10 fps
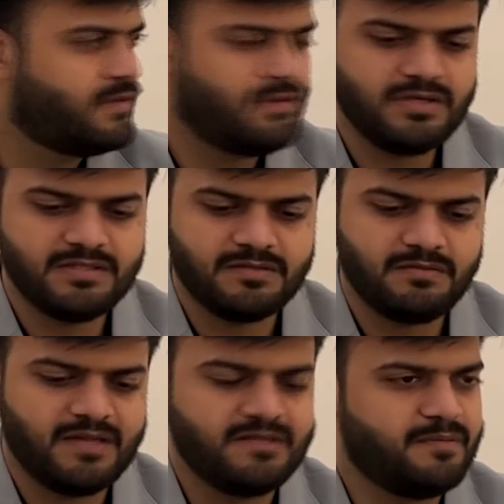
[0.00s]
not just
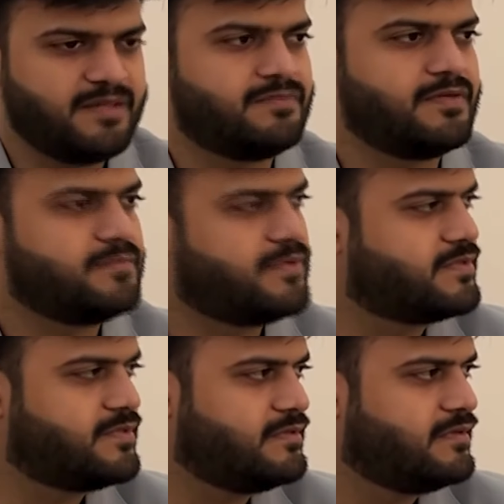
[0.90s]
one specific
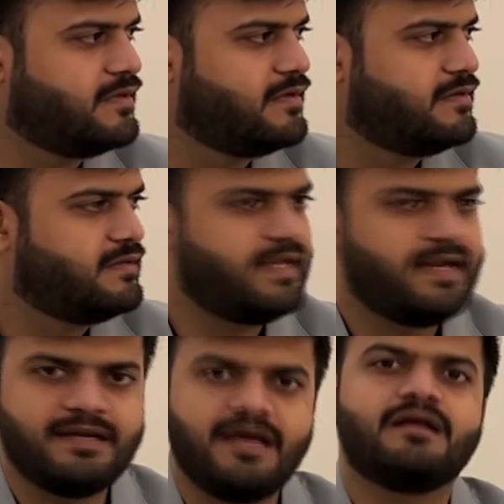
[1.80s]
person. The
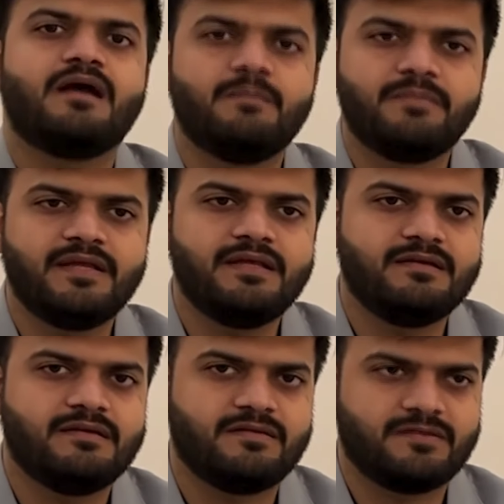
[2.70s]
entire company
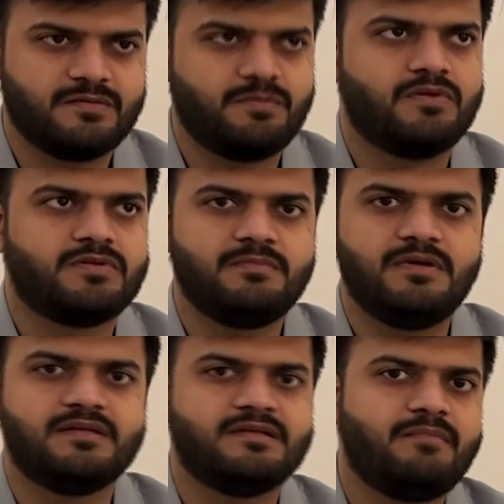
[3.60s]
is responsible.
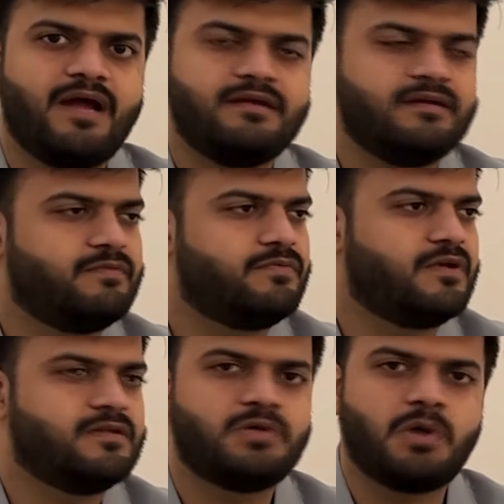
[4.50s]
Doesn't matter if you
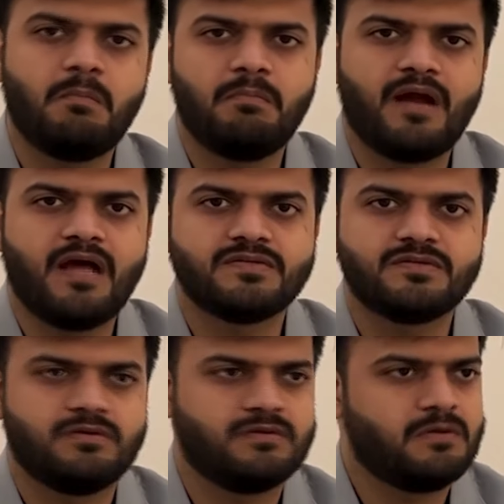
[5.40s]
are the top
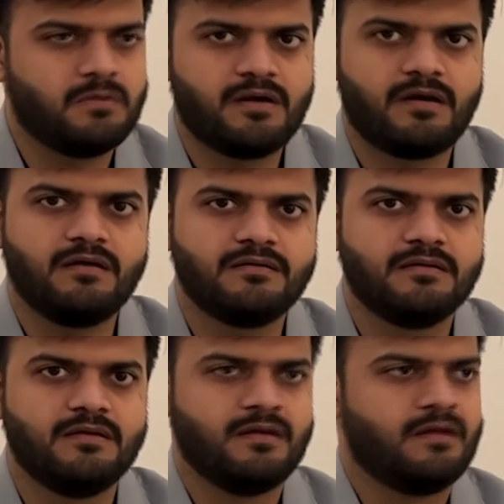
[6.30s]
brass or the lower
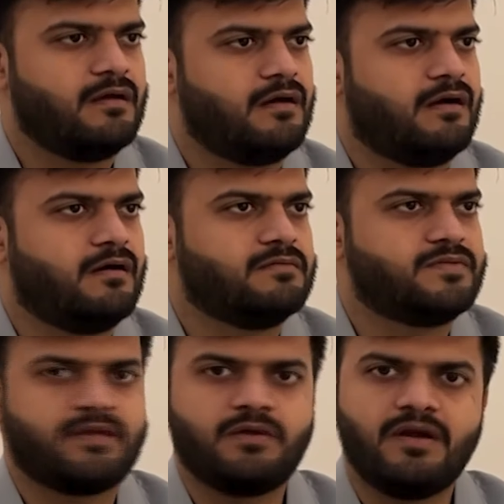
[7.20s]
rung.
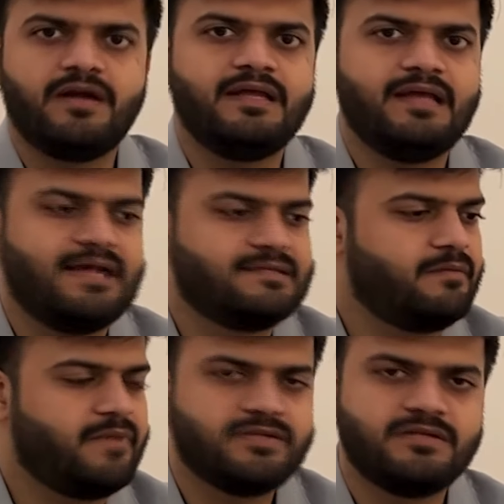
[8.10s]
Security, as I
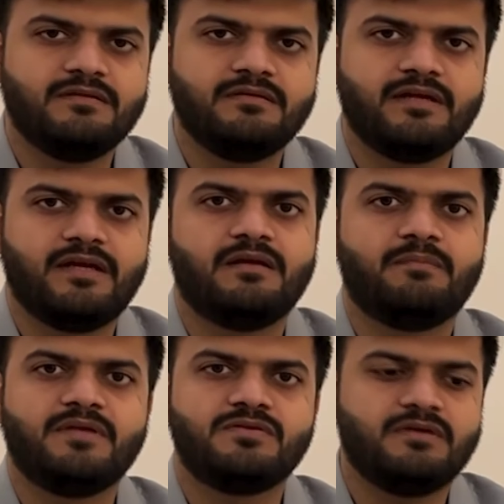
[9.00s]
mentioned, it
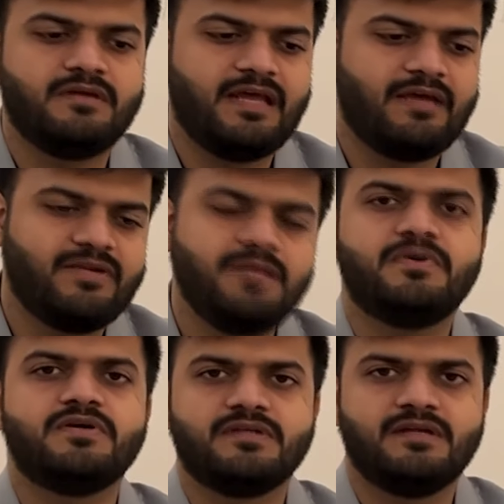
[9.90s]
depends on every
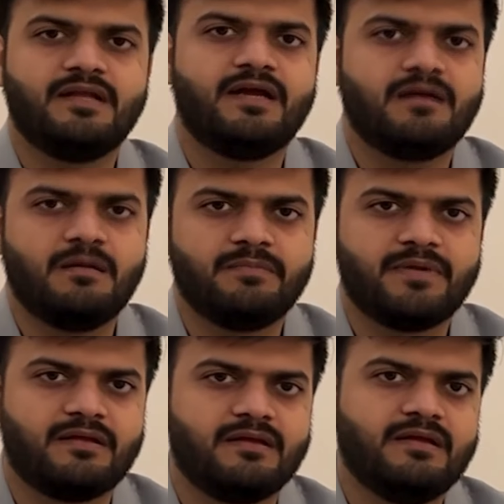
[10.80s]
person in that
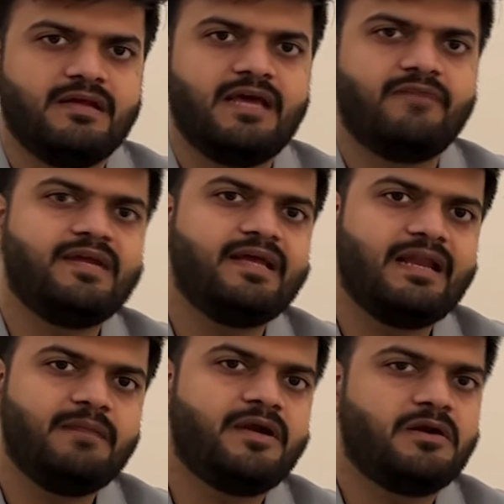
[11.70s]
company, every
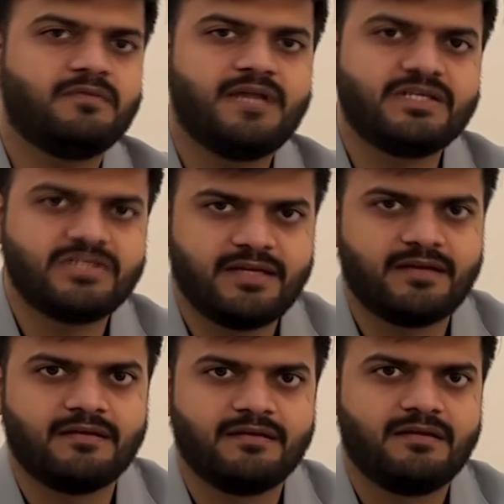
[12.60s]
element of that
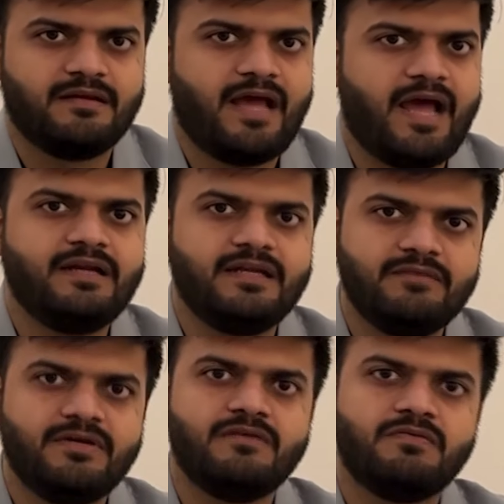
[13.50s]
chain. And
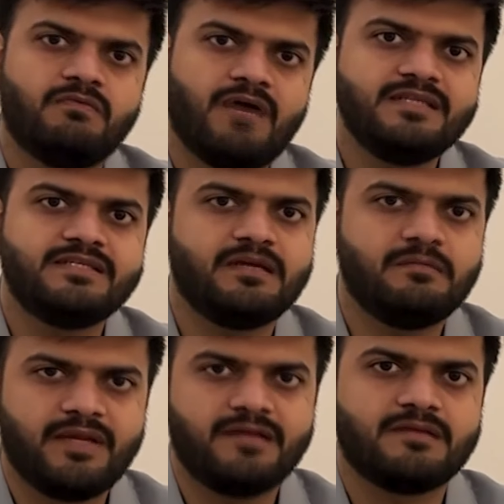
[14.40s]
even if one chain
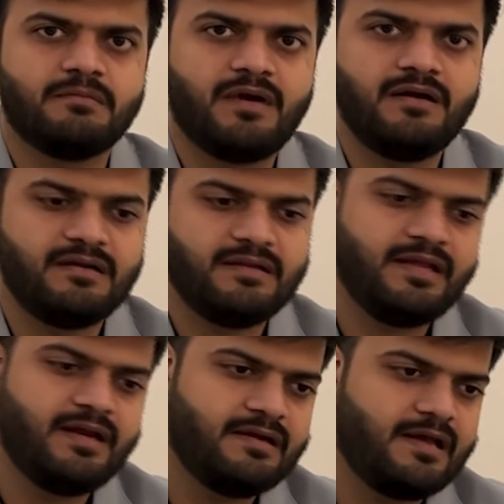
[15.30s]
breaks apart,
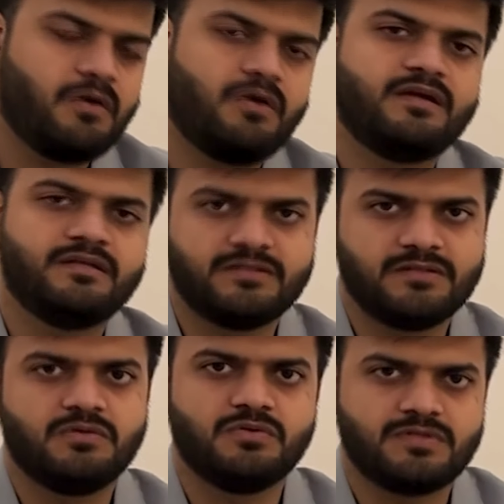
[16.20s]
the entire
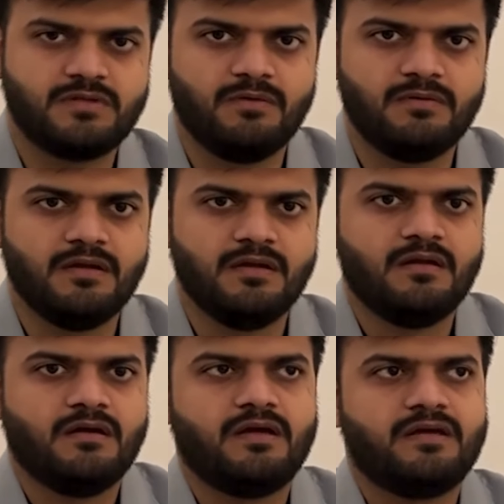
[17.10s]
organization goes down.
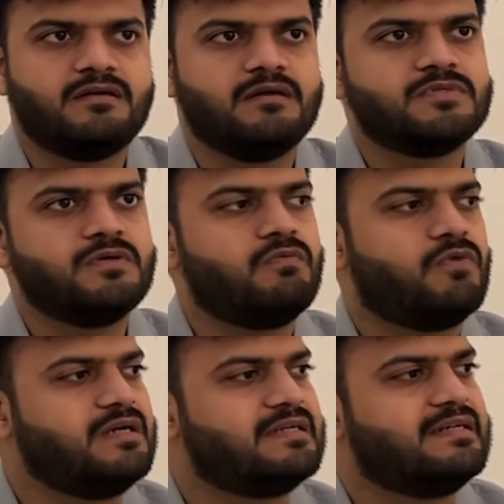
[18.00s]
In terms of
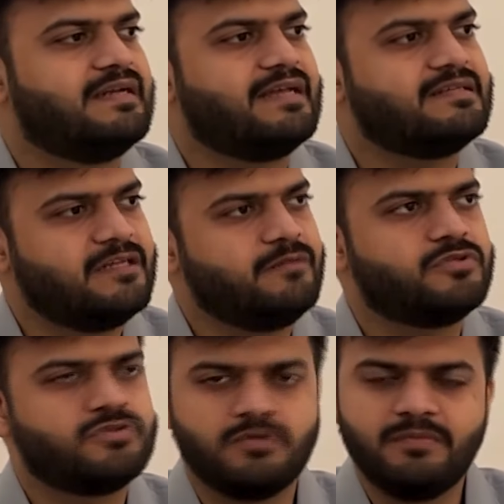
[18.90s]
what next steps
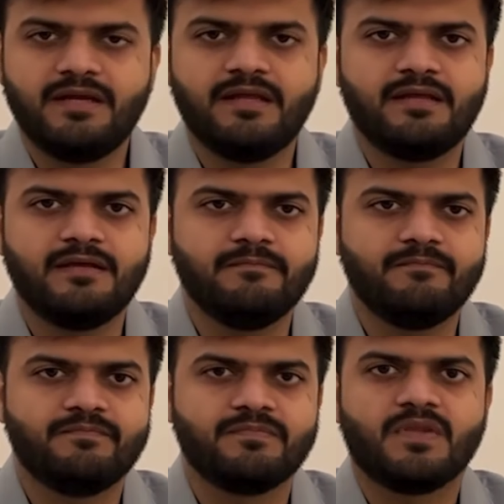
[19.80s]
should be taken,
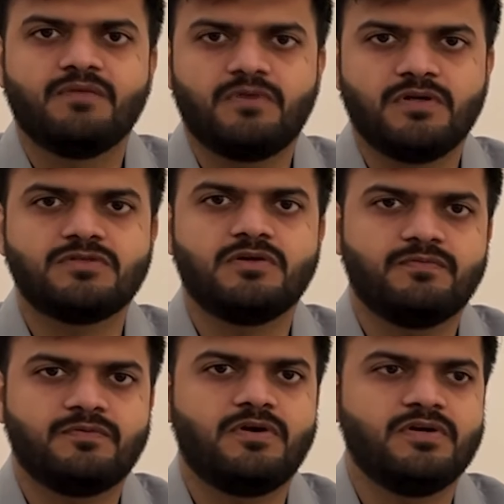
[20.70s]
first,
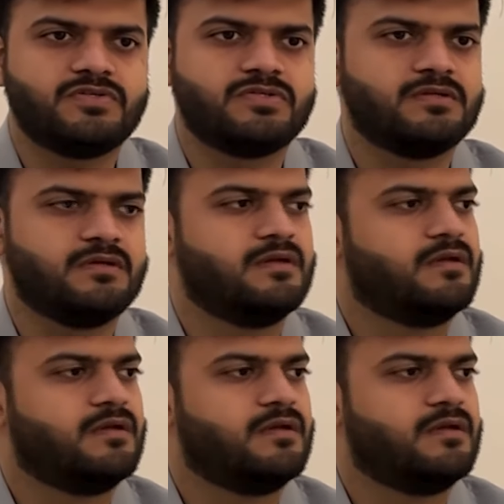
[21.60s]
of course,